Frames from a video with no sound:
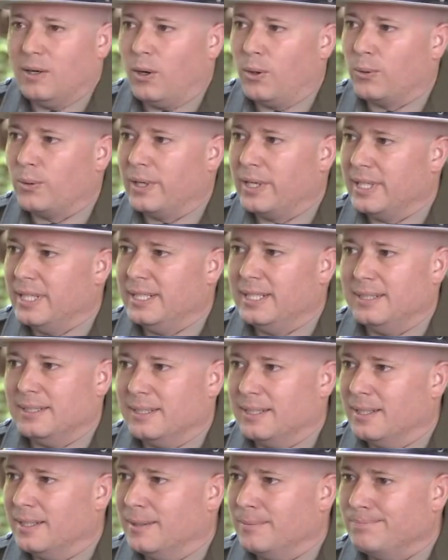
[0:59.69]
already
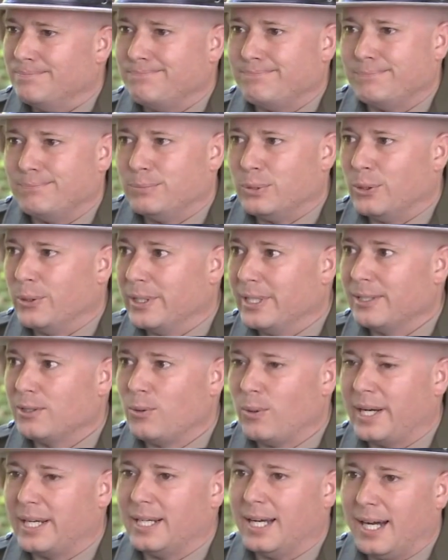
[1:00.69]
um, burning
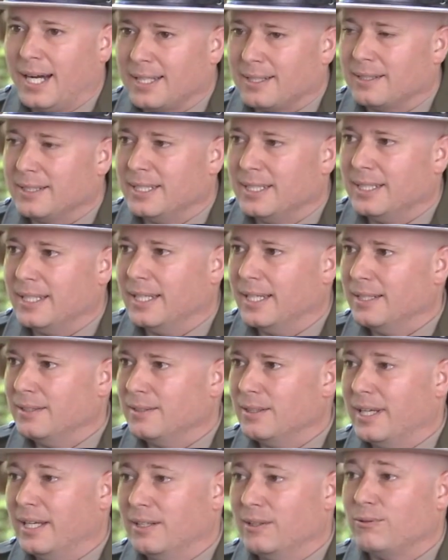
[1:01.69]
quite hotly and,
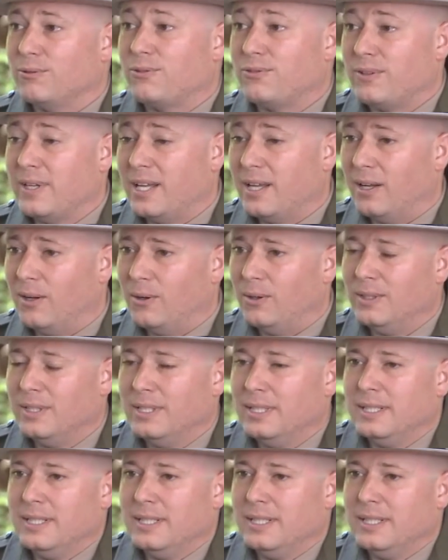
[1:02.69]
and it fell